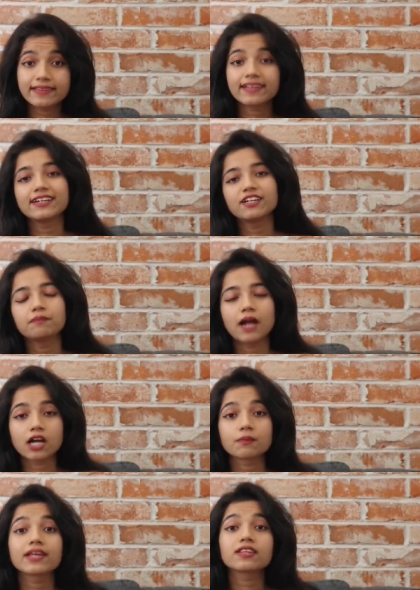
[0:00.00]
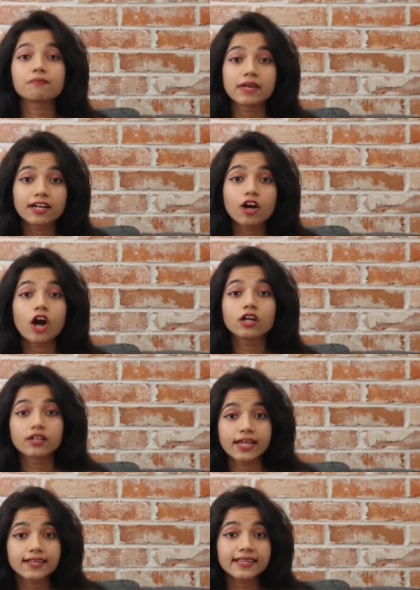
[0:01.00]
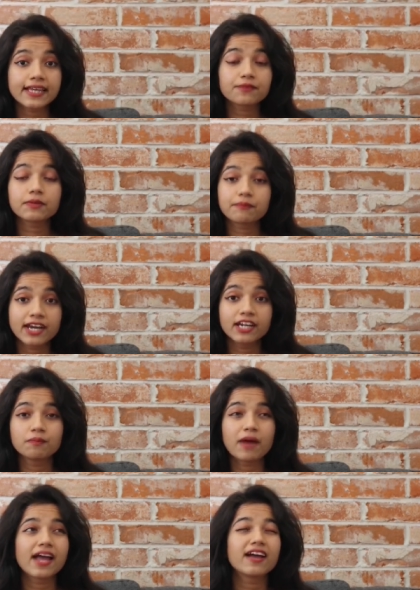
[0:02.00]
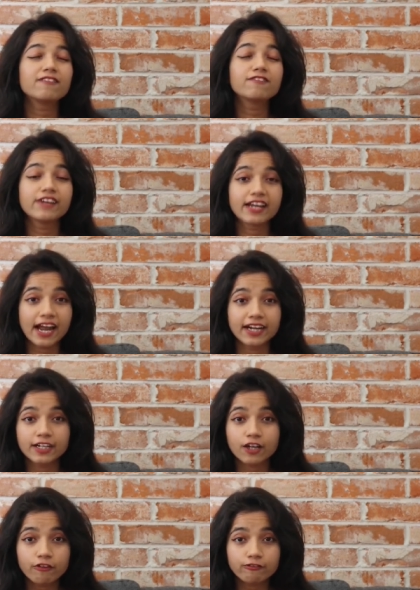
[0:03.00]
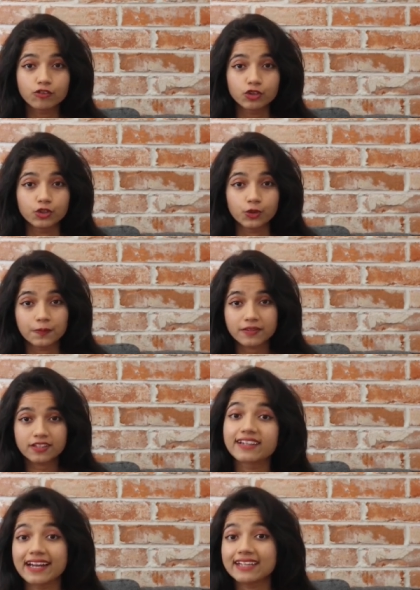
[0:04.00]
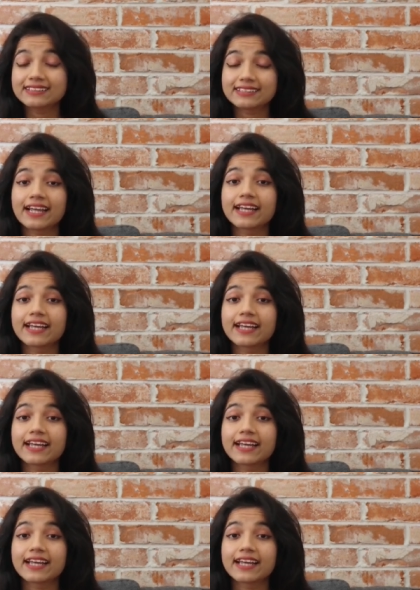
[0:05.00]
basically, plant based milk or drinks can be made by a variety of food groups. Grains